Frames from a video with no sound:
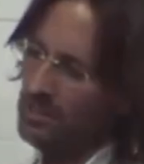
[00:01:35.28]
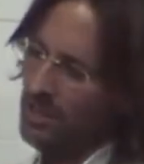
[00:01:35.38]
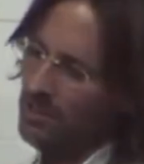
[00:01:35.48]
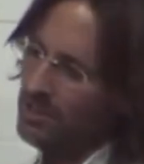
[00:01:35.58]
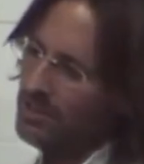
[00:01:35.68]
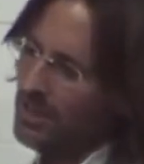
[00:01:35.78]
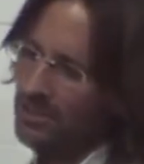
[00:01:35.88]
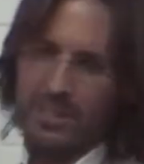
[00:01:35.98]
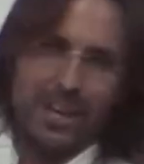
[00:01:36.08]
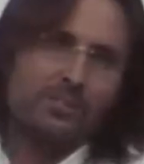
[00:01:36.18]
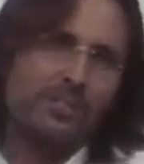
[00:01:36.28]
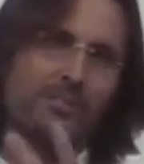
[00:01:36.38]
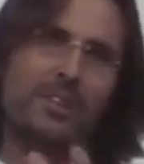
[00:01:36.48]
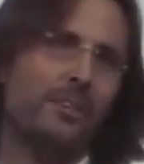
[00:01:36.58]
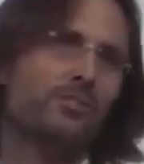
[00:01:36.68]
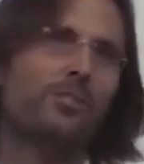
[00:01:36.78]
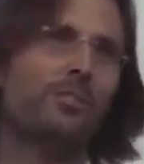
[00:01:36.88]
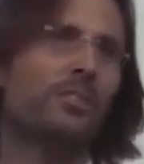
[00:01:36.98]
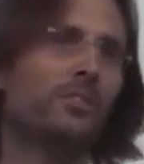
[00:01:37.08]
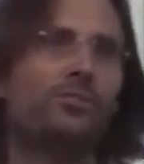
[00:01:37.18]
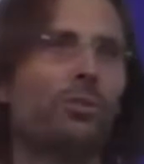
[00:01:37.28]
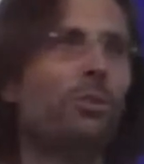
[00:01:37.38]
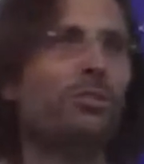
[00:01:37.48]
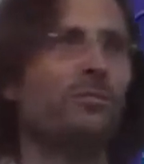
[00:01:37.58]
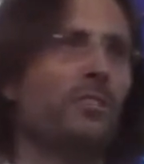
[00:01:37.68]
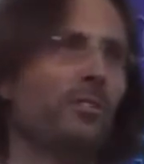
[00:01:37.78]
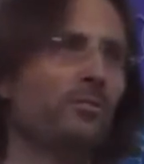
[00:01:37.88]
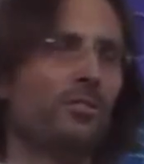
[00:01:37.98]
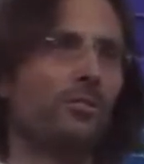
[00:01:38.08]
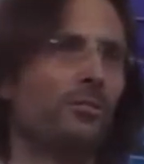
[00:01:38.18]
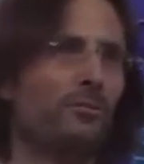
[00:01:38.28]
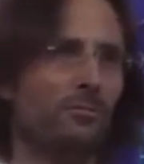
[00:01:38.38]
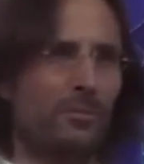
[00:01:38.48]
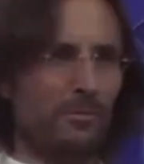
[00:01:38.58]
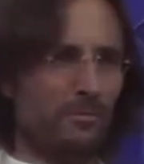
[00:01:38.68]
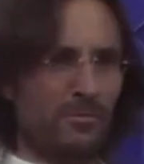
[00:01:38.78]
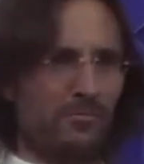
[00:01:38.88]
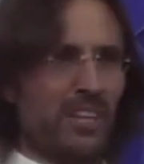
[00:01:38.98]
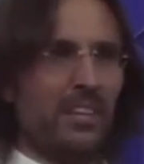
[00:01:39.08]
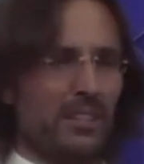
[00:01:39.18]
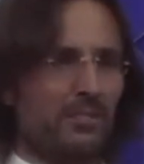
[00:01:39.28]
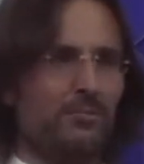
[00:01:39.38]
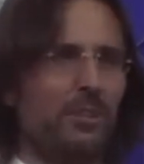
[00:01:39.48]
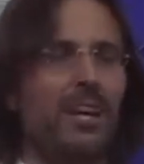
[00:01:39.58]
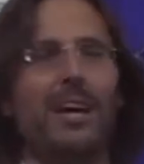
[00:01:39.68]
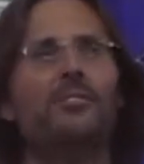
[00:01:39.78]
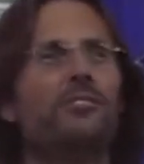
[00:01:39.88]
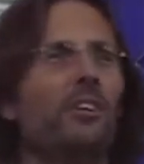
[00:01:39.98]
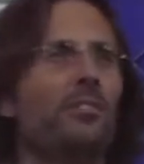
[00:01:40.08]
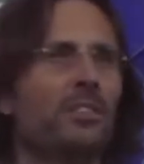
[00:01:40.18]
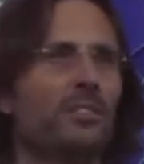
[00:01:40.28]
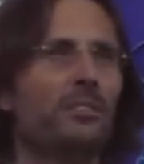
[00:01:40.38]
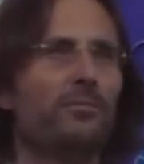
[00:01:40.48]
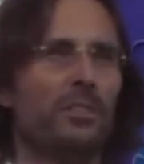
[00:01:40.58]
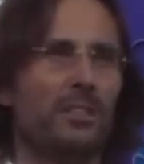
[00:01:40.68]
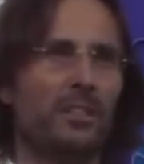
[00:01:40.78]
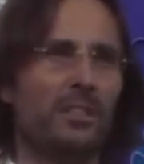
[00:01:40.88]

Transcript: So that, that, that two, the source of those two feelings, if you like, are totally different.